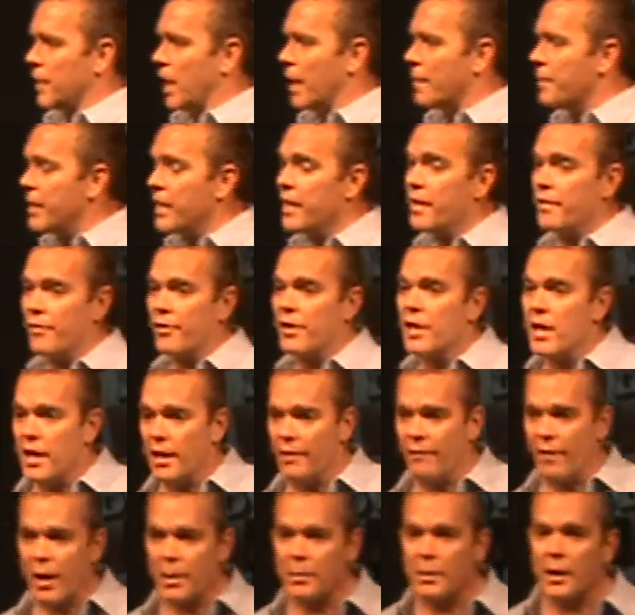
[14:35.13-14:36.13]
I mean,
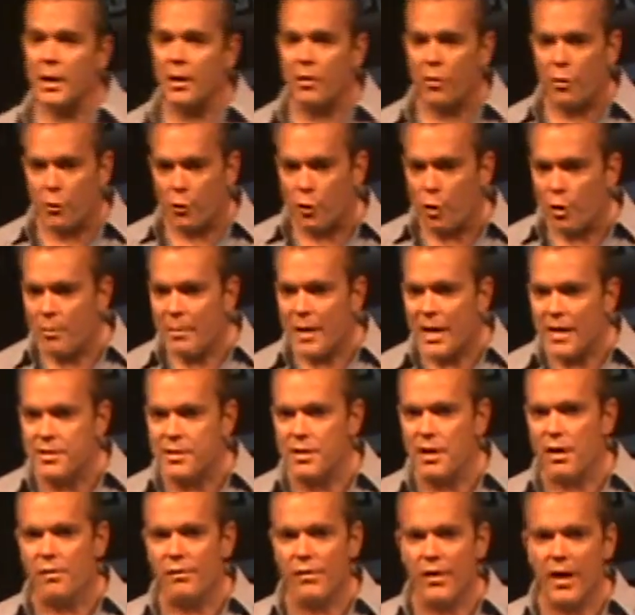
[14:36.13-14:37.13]
if I'm going to throw
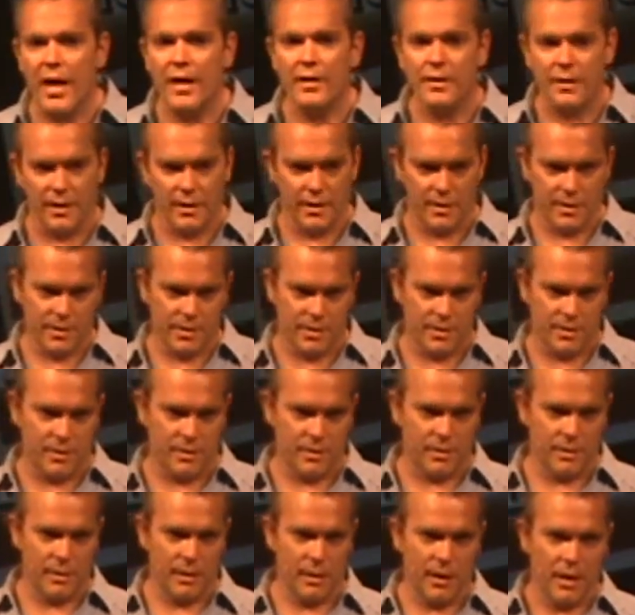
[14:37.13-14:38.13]
myself at
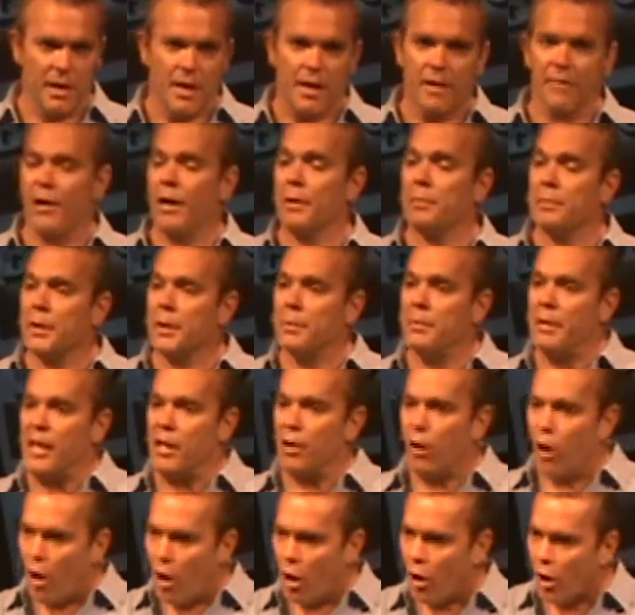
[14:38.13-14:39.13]
this, if I'm going to
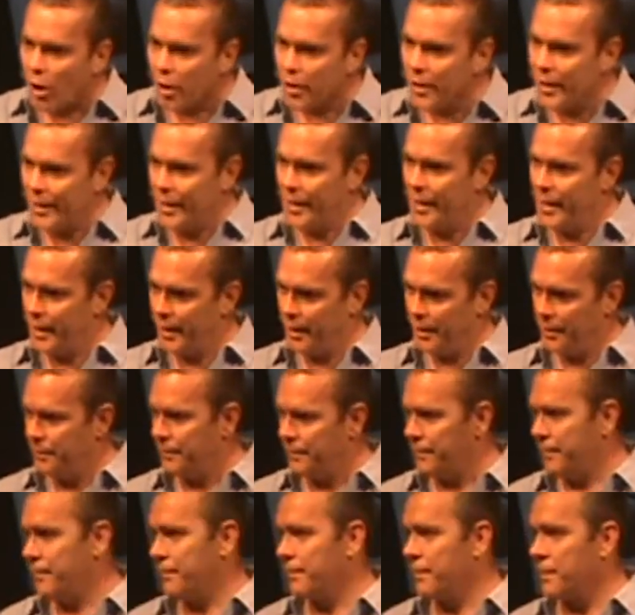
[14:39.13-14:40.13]
be all in,
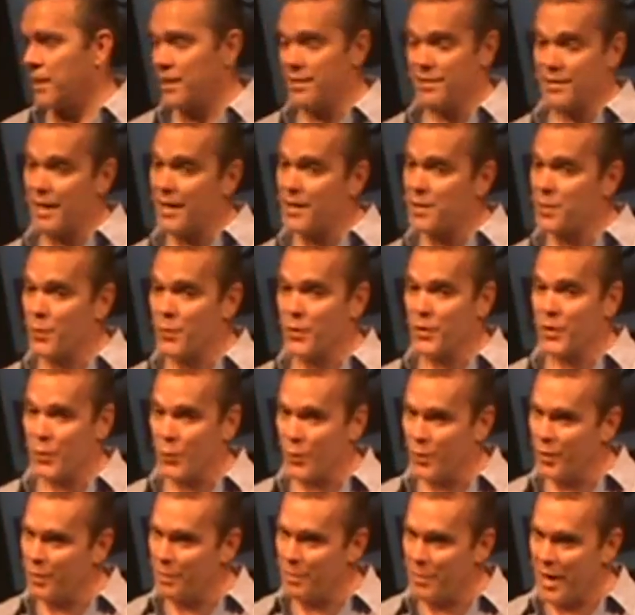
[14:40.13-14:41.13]
because that's when the
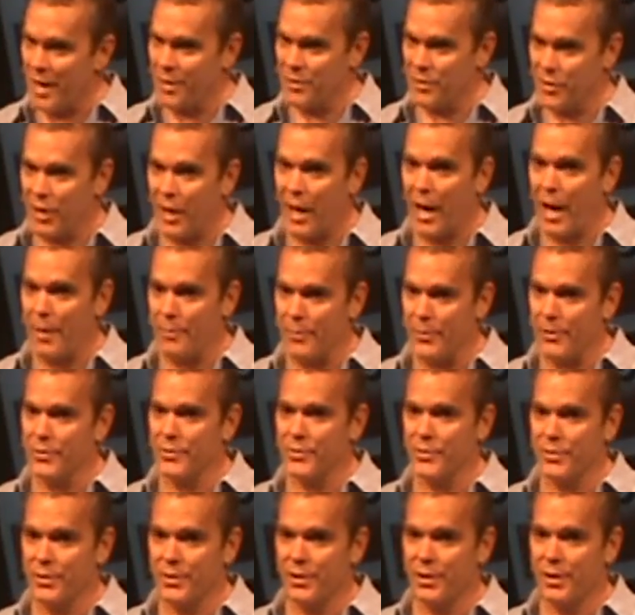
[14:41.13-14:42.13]
real magic
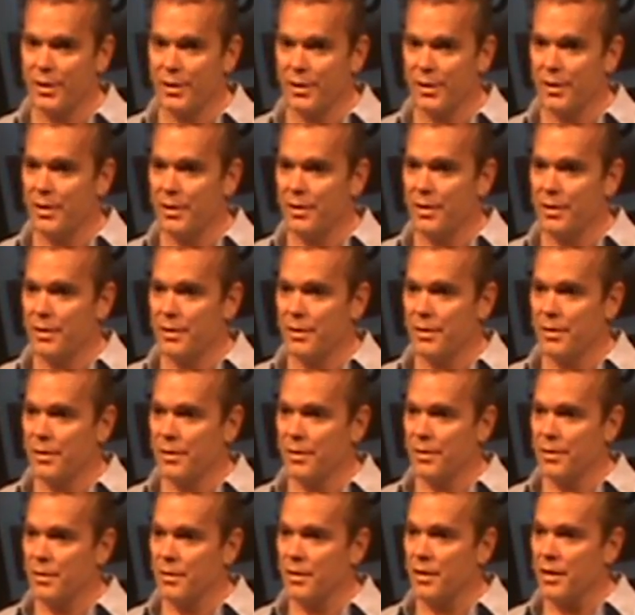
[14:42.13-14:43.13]
happens,
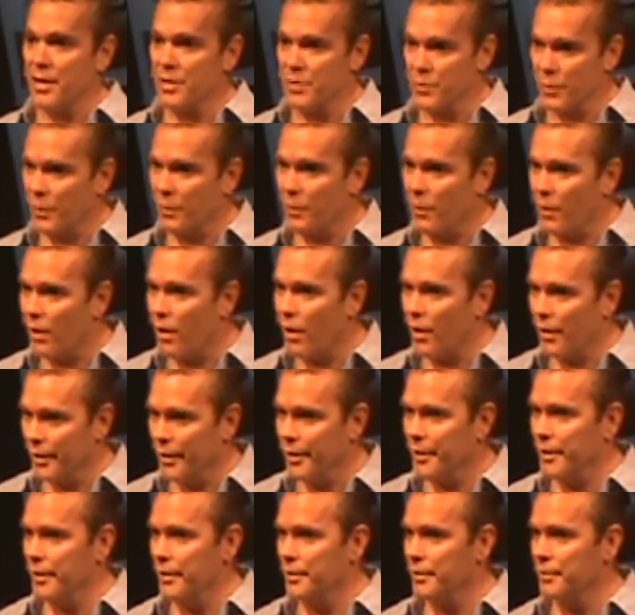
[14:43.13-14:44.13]
is when we're all
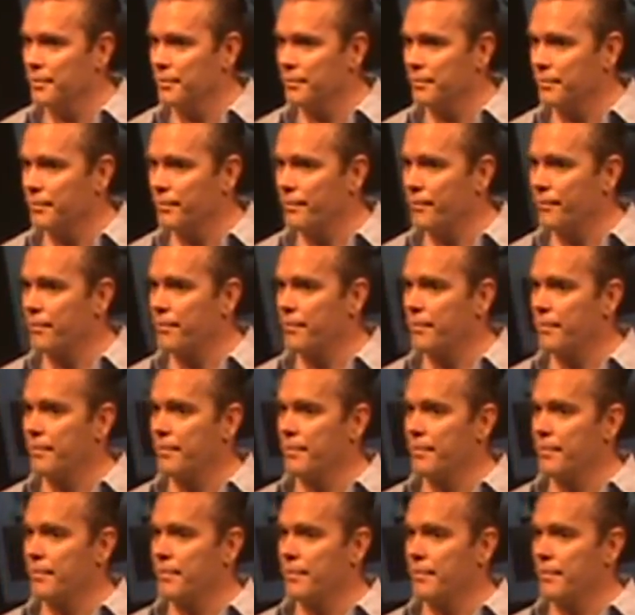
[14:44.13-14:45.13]
in,
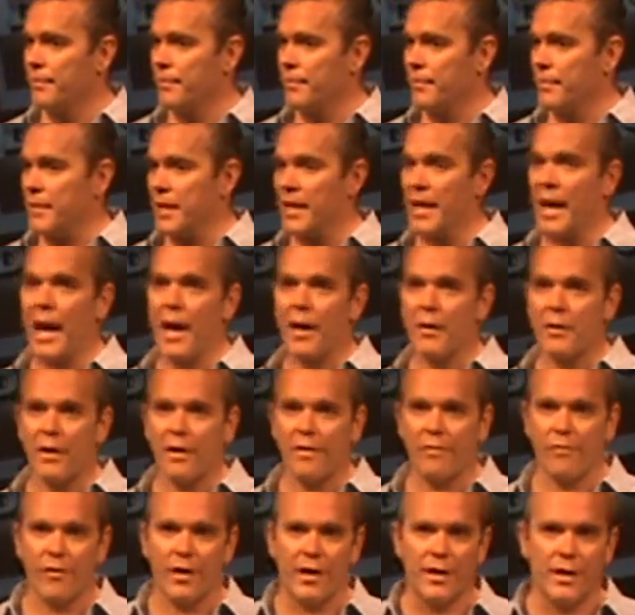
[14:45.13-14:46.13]
then how
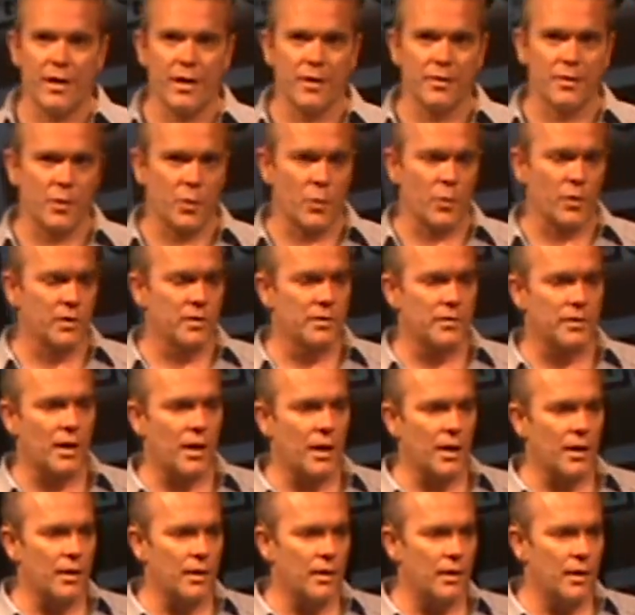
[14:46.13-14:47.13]
do I find out the will of
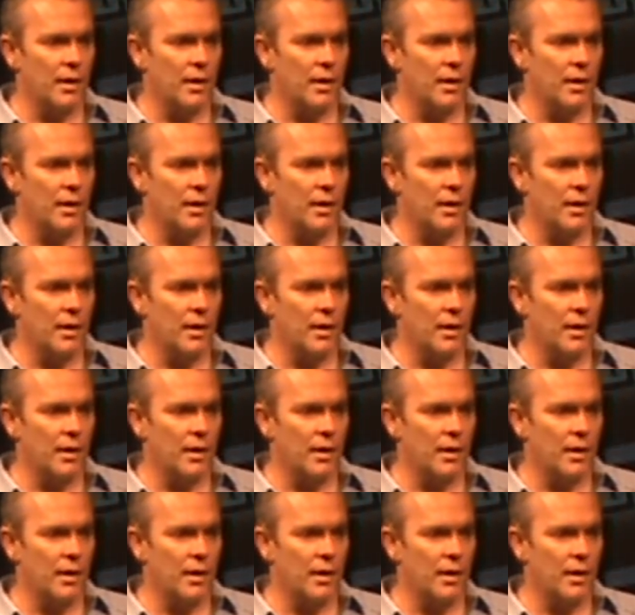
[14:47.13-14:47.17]
God?